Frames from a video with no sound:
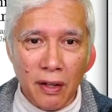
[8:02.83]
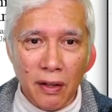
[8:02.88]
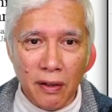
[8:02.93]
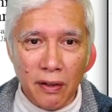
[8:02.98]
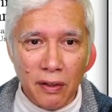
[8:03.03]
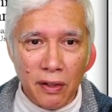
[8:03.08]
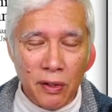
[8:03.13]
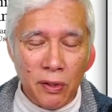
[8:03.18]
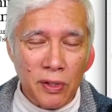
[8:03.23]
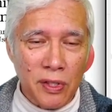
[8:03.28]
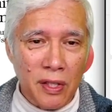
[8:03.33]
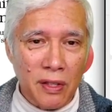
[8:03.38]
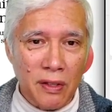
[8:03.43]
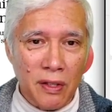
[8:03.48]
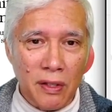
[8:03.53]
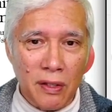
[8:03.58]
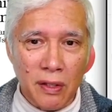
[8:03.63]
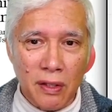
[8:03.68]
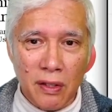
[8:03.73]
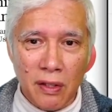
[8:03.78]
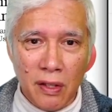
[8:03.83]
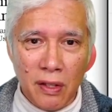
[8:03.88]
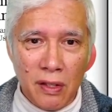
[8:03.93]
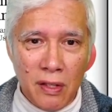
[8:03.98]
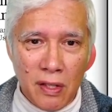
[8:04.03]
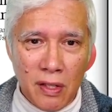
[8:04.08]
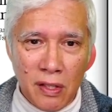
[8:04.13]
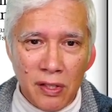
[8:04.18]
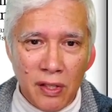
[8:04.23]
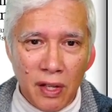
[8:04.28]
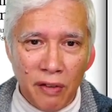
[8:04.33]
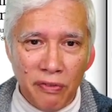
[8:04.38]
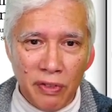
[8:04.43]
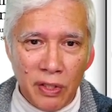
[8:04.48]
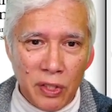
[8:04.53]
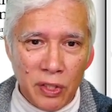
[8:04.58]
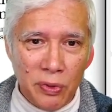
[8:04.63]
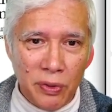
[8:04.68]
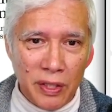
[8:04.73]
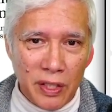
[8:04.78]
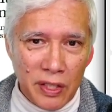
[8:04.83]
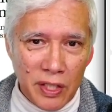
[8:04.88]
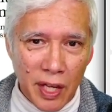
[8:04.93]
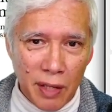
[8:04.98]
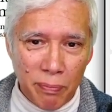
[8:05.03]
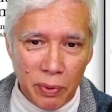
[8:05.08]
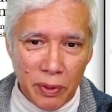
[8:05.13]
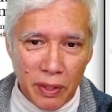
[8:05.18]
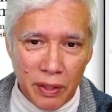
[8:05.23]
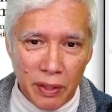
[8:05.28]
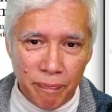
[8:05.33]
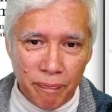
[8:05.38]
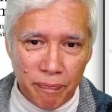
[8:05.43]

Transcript: using the discovery tree template.